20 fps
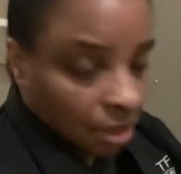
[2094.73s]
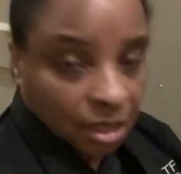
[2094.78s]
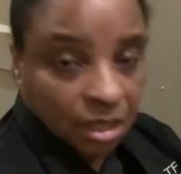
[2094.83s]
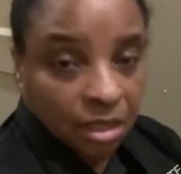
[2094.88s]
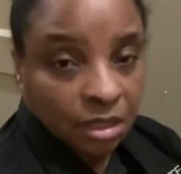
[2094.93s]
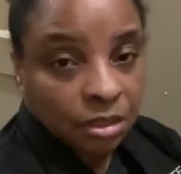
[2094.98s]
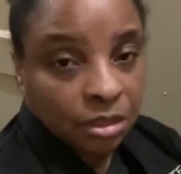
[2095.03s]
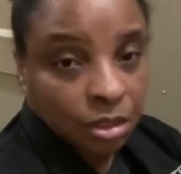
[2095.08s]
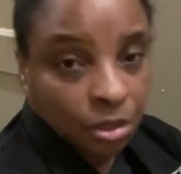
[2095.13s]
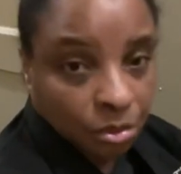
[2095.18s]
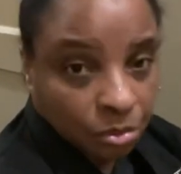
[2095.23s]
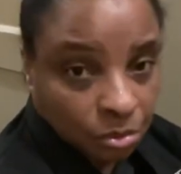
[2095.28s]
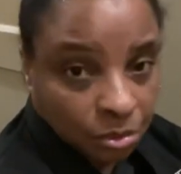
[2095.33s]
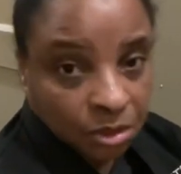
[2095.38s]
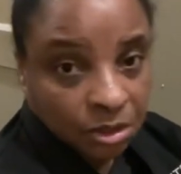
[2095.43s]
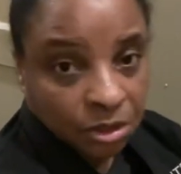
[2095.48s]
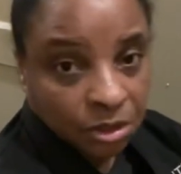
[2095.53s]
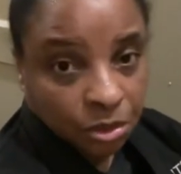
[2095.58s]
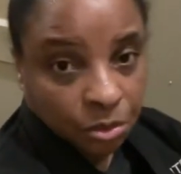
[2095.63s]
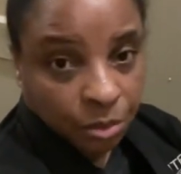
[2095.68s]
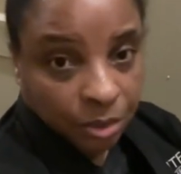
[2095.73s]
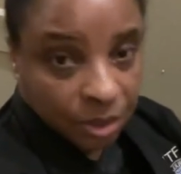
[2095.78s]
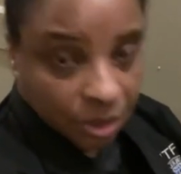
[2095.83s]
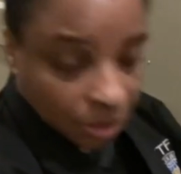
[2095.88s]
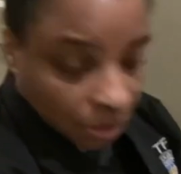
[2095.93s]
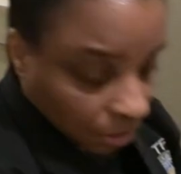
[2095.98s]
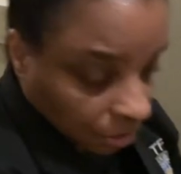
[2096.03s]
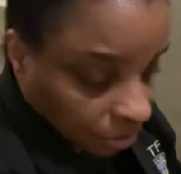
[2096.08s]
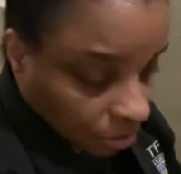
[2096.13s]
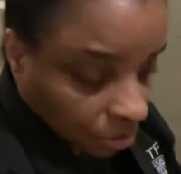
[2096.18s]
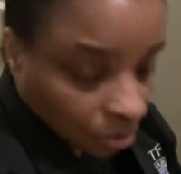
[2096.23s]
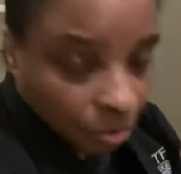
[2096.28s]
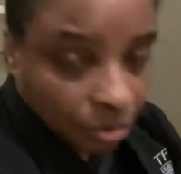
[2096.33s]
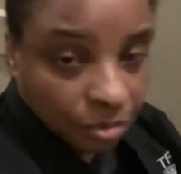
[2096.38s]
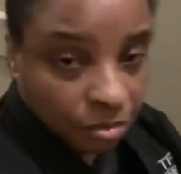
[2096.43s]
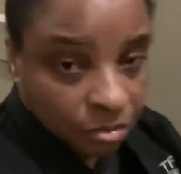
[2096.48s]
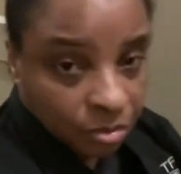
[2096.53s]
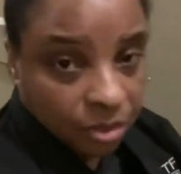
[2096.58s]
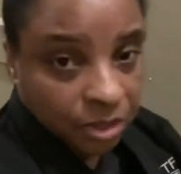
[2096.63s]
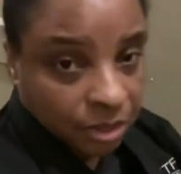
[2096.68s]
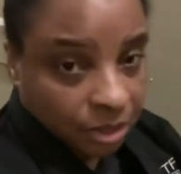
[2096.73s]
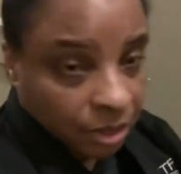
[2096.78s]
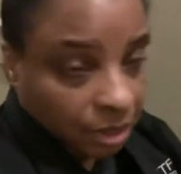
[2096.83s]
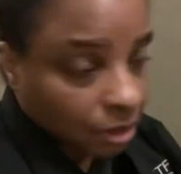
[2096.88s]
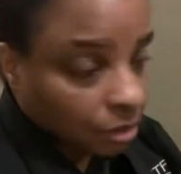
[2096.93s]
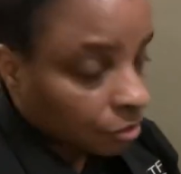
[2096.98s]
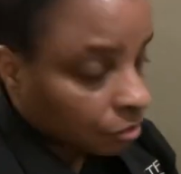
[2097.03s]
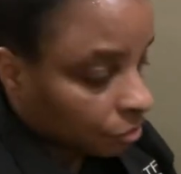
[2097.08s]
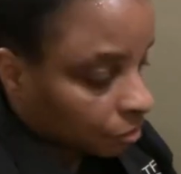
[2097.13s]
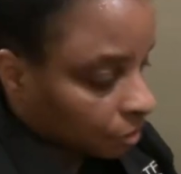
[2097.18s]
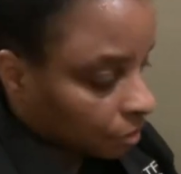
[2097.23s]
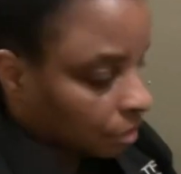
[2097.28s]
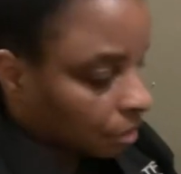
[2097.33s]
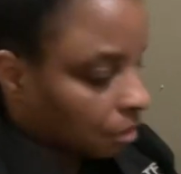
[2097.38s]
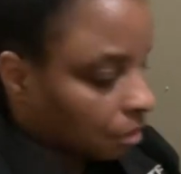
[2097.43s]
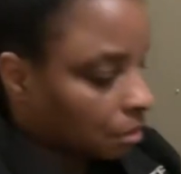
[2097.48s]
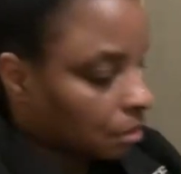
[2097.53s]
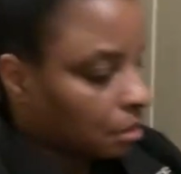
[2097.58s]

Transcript: get your own situation going for yourself, you know?